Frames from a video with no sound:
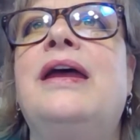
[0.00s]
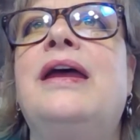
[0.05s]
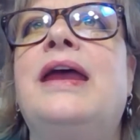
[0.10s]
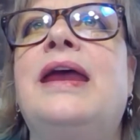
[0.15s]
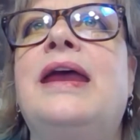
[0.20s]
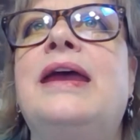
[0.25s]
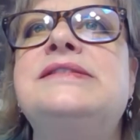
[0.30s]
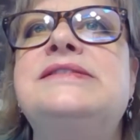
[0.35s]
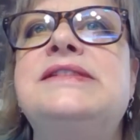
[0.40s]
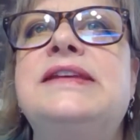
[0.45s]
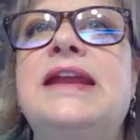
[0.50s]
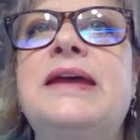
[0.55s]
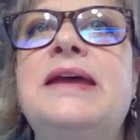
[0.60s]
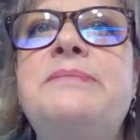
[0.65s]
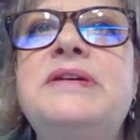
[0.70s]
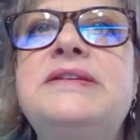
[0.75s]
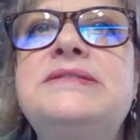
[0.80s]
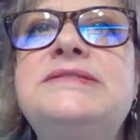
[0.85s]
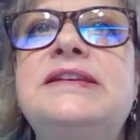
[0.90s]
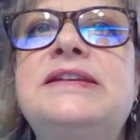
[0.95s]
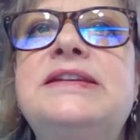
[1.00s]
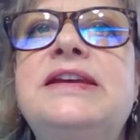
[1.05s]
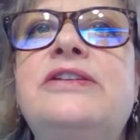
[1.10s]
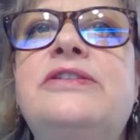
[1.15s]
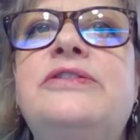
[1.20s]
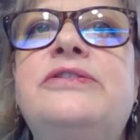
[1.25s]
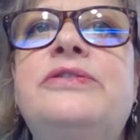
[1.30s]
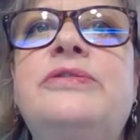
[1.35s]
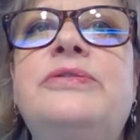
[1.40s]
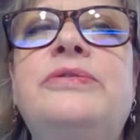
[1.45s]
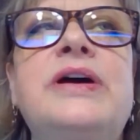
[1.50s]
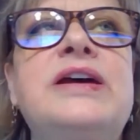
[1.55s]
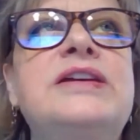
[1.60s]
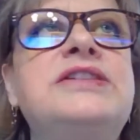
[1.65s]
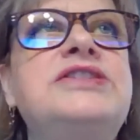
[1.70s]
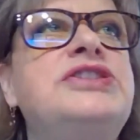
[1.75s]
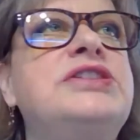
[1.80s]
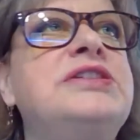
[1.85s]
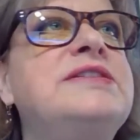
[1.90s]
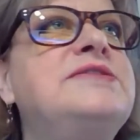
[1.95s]
And did I miss any
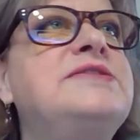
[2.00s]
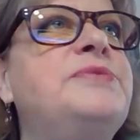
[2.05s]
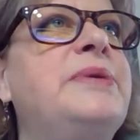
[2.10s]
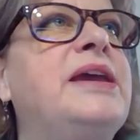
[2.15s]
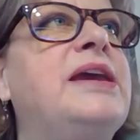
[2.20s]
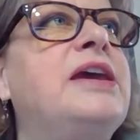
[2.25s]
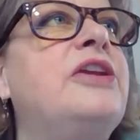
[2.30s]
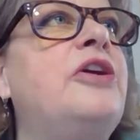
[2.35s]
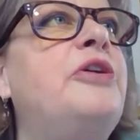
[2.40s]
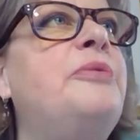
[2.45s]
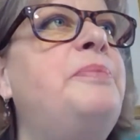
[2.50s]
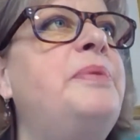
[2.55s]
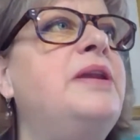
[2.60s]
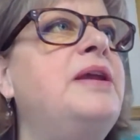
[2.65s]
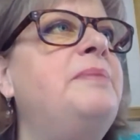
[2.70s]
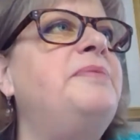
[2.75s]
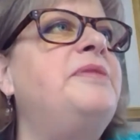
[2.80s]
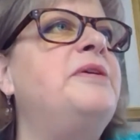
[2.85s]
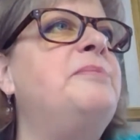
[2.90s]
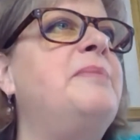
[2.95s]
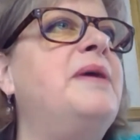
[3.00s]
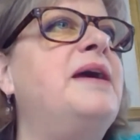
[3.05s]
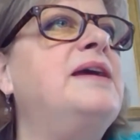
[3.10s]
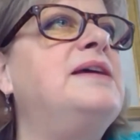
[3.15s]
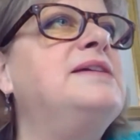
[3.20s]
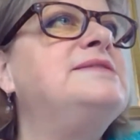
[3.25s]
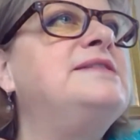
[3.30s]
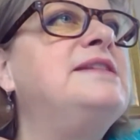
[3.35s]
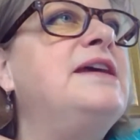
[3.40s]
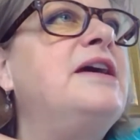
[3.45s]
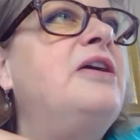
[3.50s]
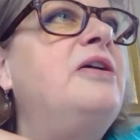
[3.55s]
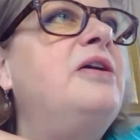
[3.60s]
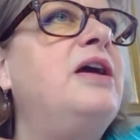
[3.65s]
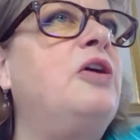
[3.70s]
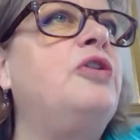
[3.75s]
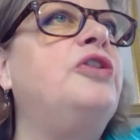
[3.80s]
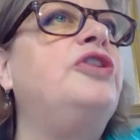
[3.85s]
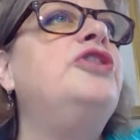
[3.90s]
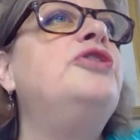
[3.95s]
questions? We can open up the mics now,
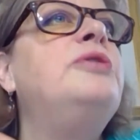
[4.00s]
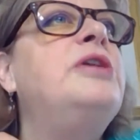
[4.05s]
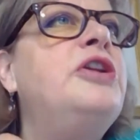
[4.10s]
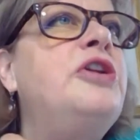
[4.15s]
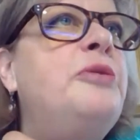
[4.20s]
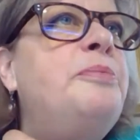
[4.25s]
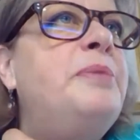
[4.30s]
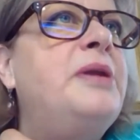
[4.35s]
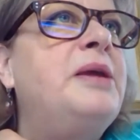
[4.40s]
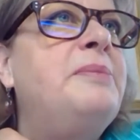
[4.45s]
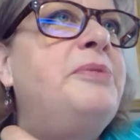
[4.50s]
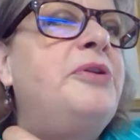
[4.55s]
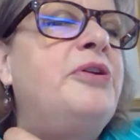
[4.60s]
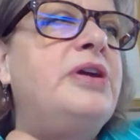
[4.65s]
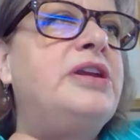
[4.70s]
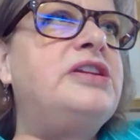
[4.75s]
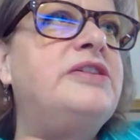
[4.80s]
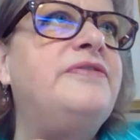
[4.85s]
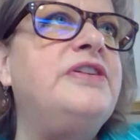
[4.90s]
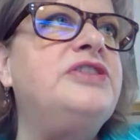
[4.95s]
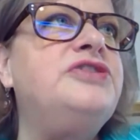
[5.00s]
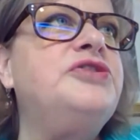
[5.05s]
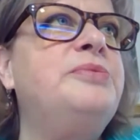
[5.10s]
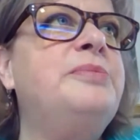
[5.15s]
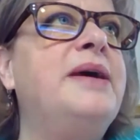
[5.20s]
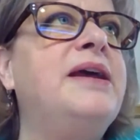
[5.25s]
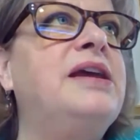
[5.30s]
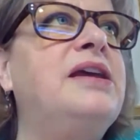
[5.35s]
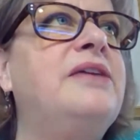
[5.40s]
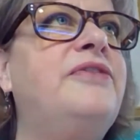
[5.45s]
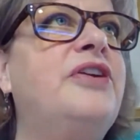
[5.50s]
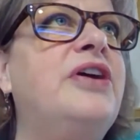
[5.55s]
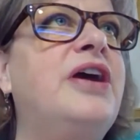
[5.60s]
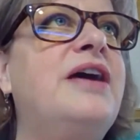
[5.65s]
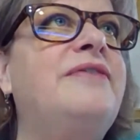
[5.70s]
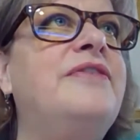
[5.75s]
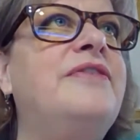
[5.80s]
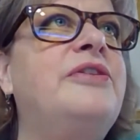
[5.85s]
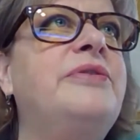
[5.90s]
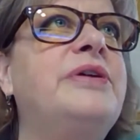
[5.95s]
or you can open up your individual mic if you
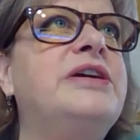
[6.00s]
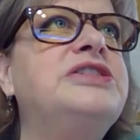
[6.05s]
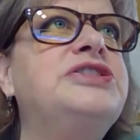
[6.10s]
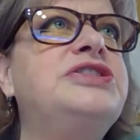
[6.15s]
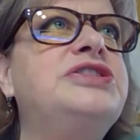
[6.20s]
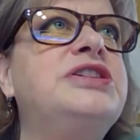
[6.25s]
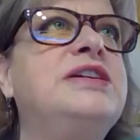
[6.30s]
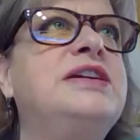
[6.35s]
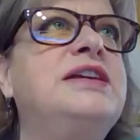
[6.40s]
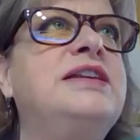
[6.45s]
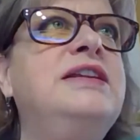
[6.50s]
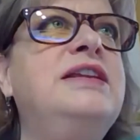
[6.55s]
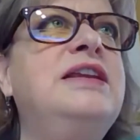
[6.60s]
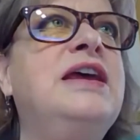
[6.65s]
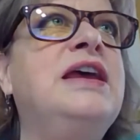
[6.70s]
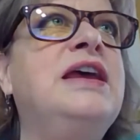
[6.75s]
have a question.